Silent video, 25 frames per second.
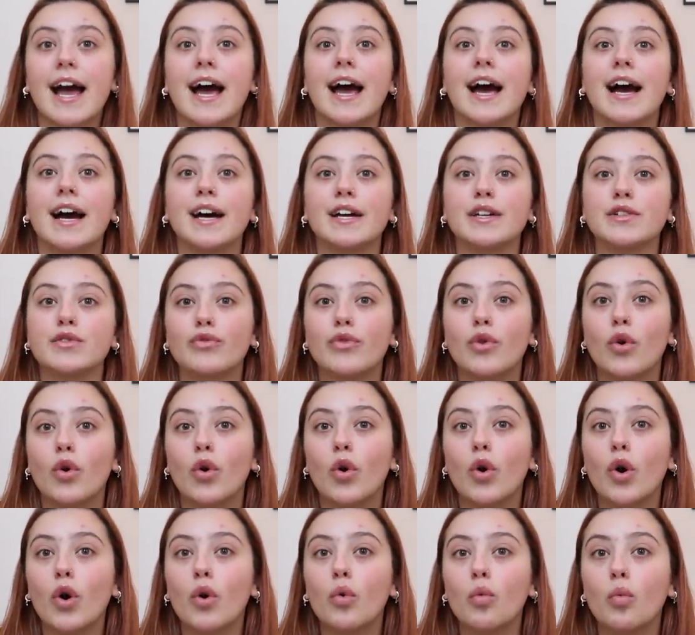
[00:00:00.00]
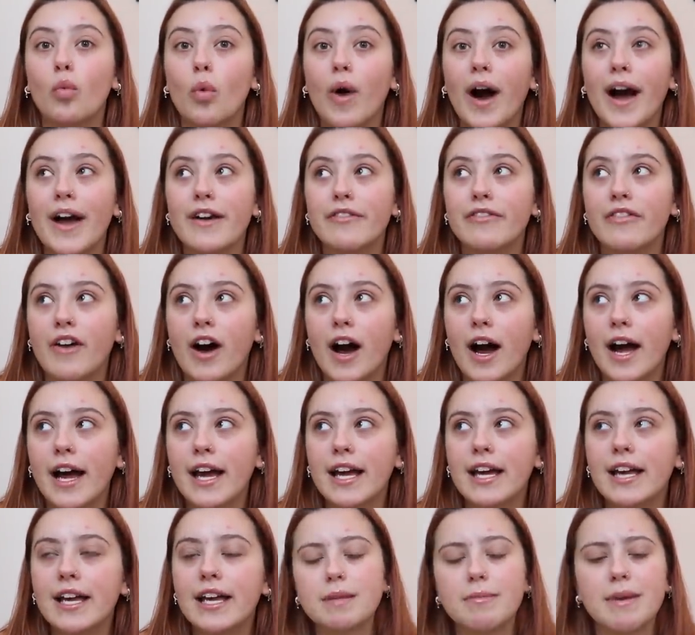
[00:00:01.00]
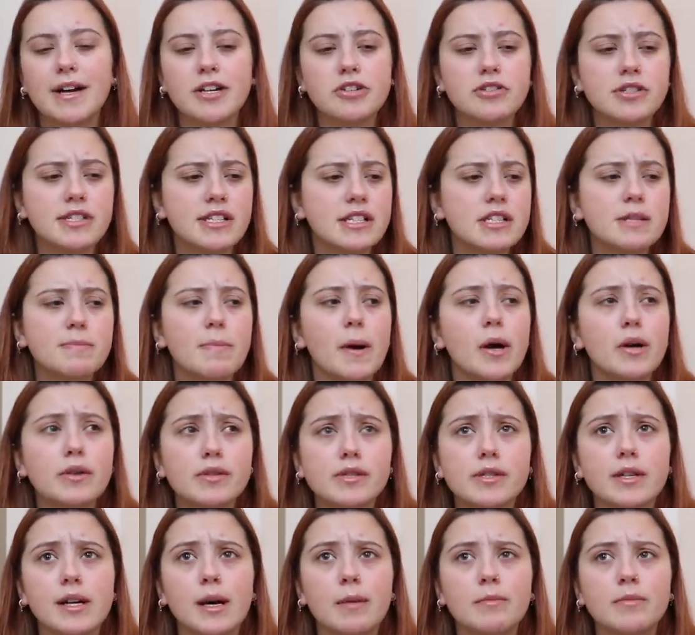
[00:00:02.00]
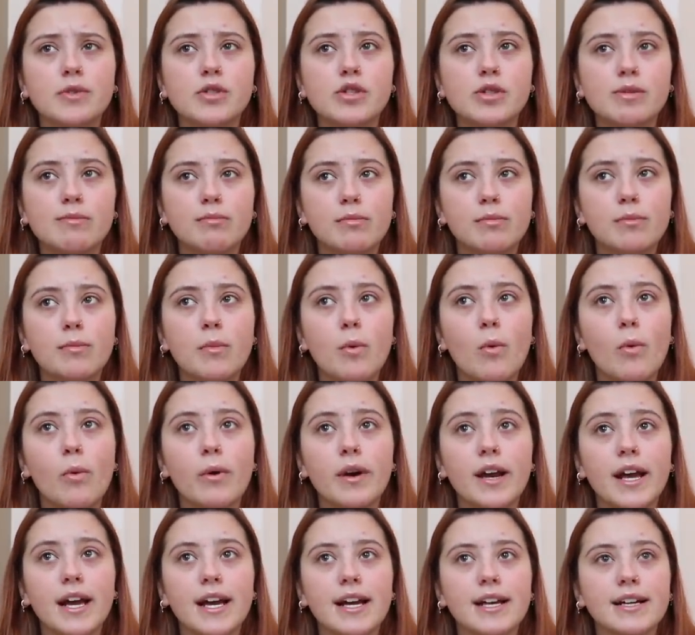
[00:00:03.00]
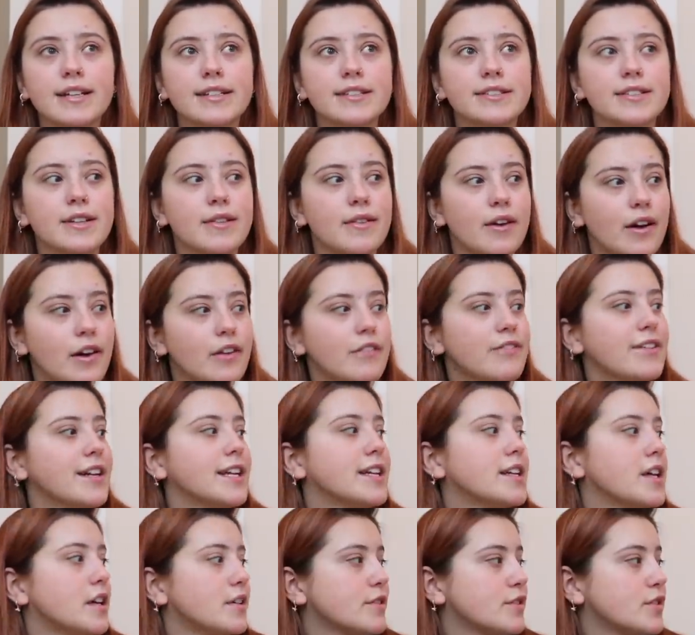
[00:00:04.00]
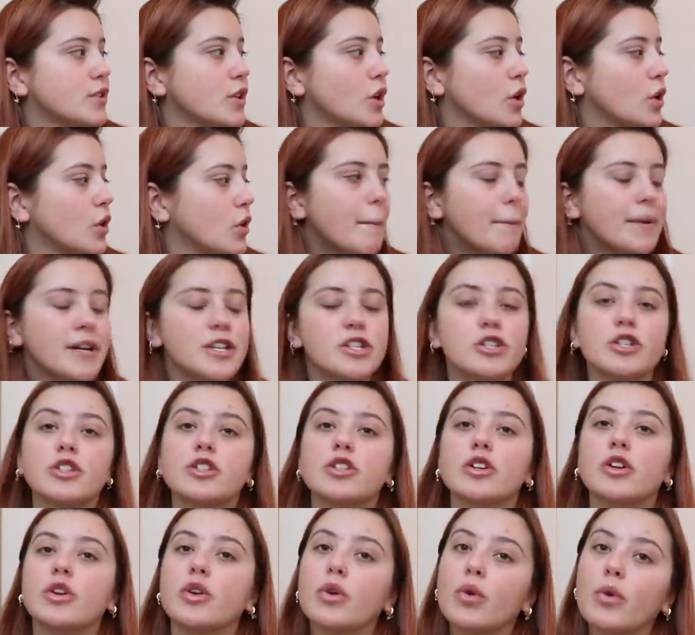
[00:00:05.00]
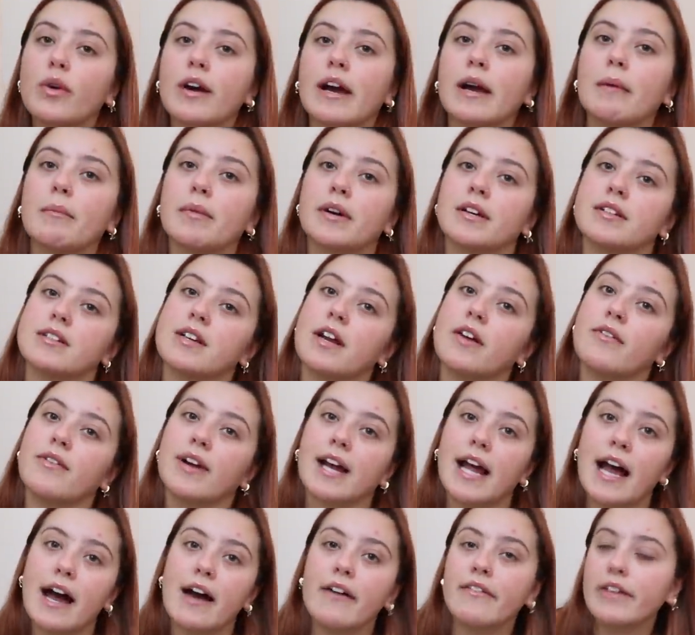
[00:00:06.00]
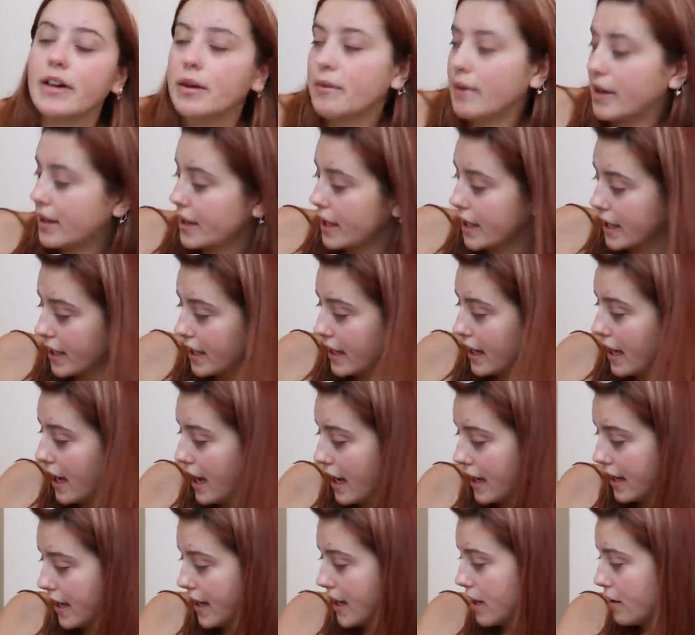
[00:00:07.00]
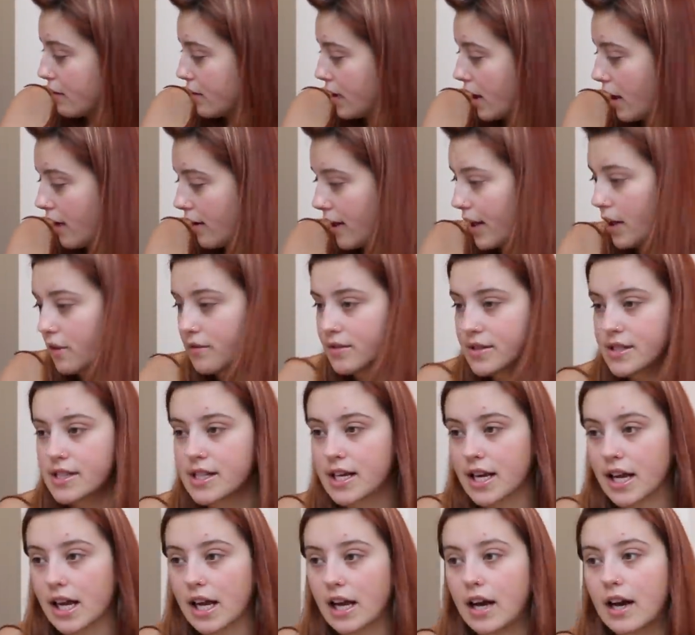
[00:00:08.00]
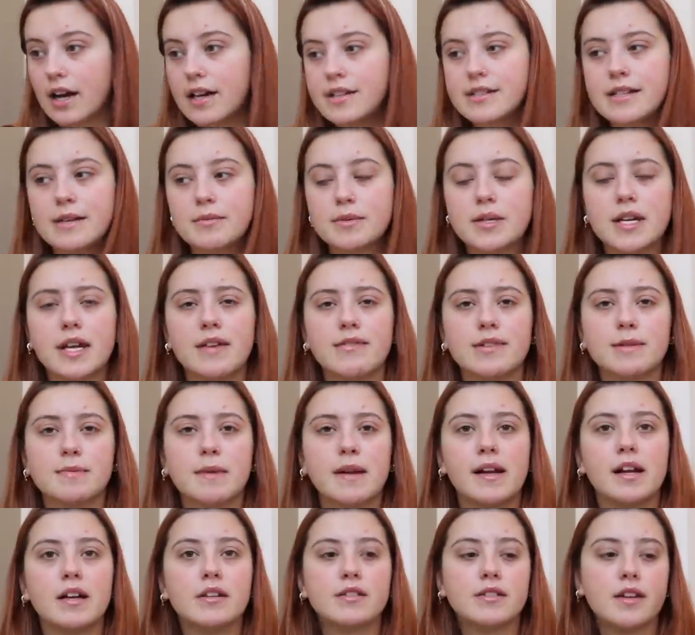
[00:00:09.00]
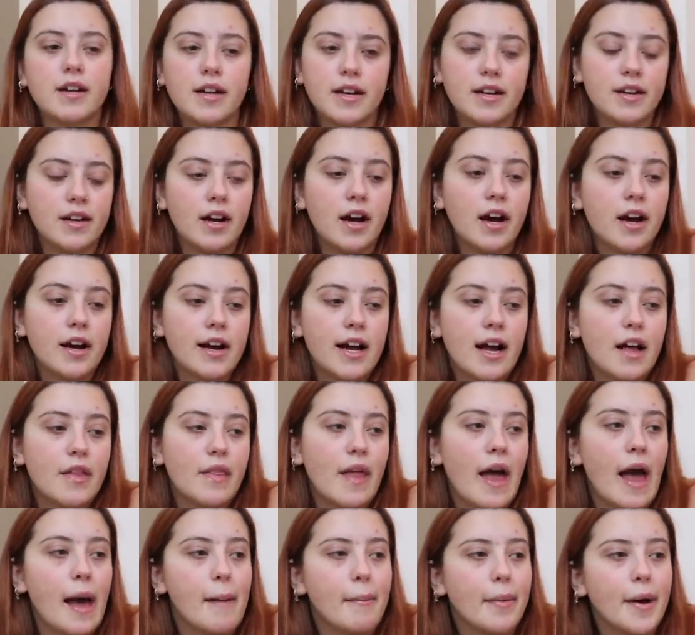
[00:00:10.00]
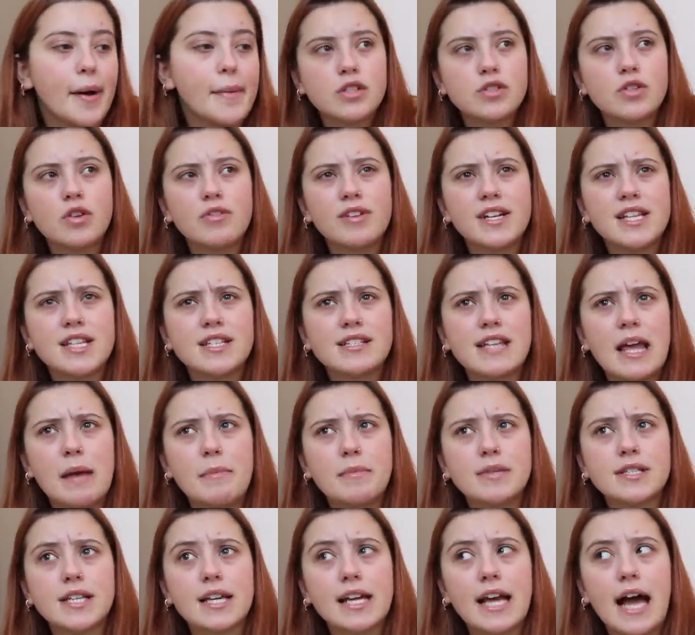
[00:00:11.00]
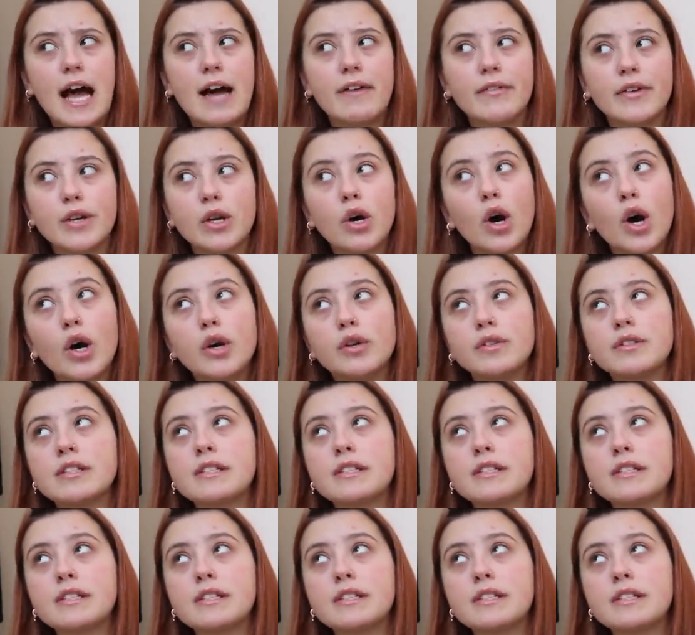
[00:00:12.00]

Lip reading: and for Wi-Fi. The mattress is supposed to come this morning, so hopefully it does soon. But it's just annoying because I don't really have anywhere that I can hang out currently. Obviously, I slept in Evie's bed last night and hung out there, but it's not really the same as like having your own